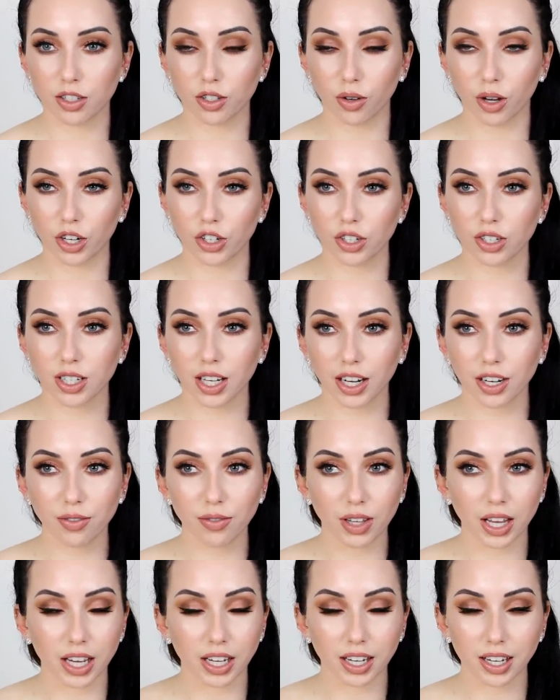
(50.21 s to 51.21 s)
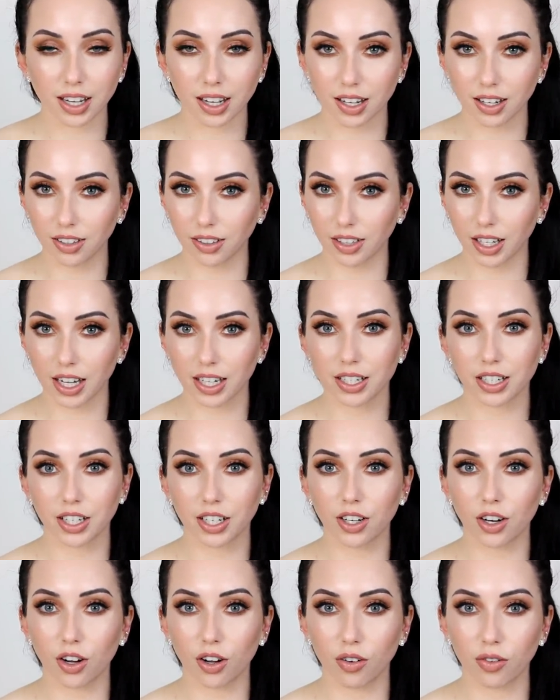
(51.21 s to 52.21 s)
so I just kind of like
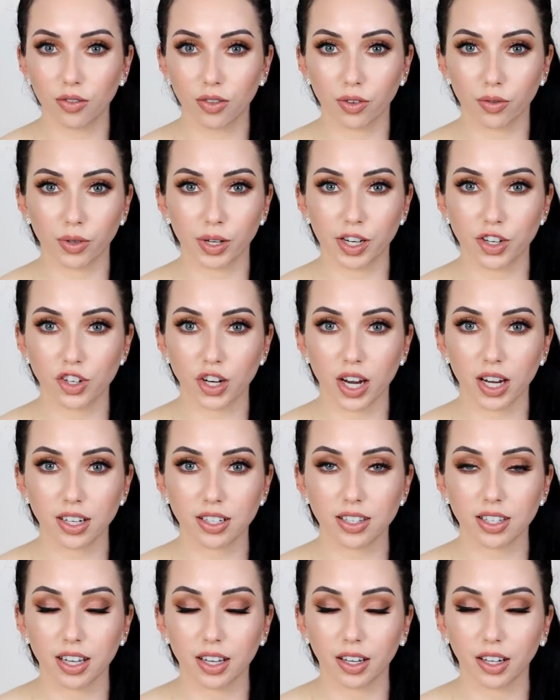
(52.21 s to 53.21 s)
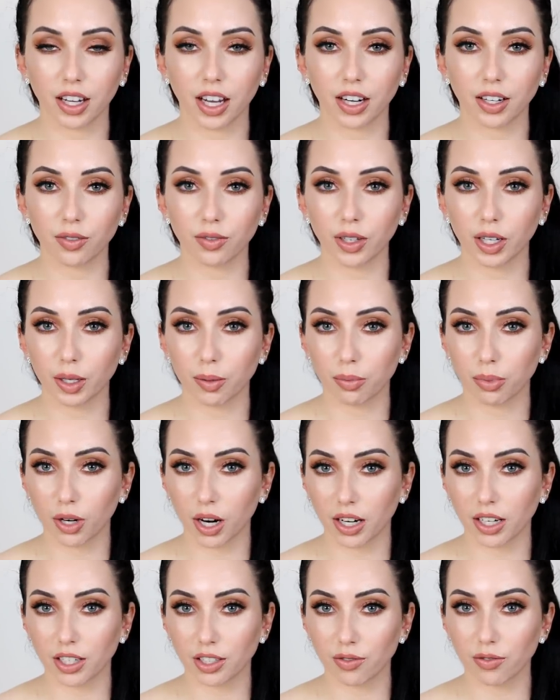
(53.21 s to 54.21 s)
collected all of the rejects and kind of like
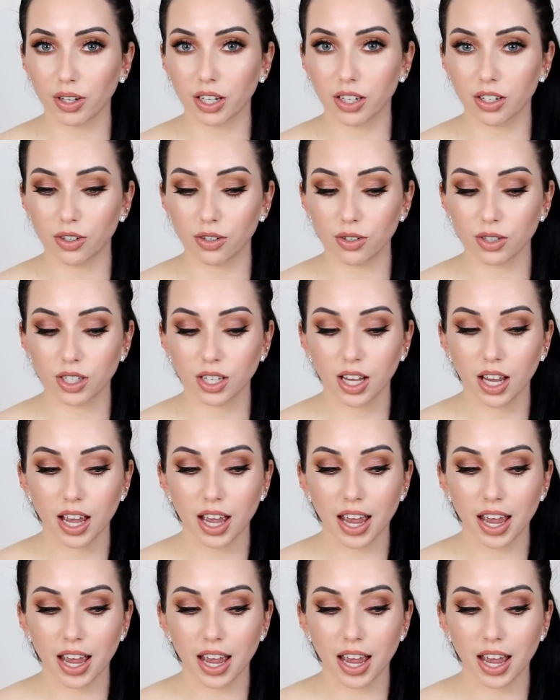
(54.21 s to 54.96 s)
product fails,